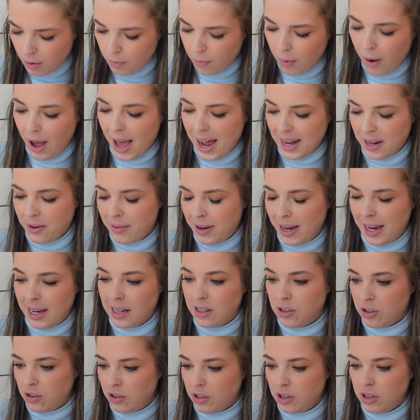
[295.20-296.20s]
But anyway, it
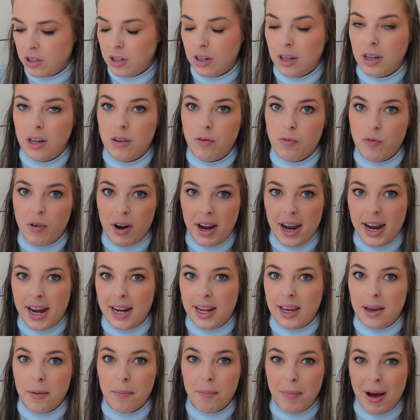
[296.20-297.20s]
doesn't
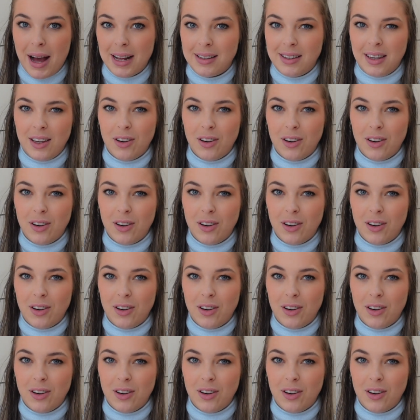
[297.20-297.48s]
really matter.